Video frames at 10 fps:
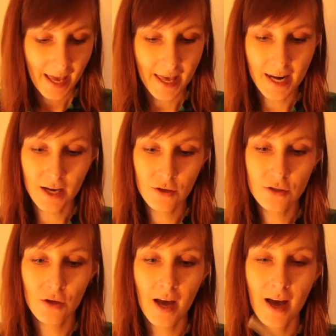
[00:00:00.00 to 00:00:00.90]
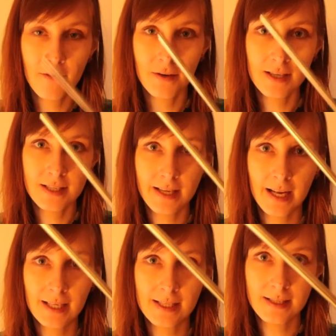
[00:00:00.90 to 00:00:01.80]
And I also have a
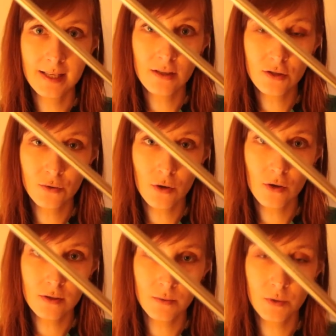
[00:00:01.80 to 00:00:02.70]
stainless steel straws,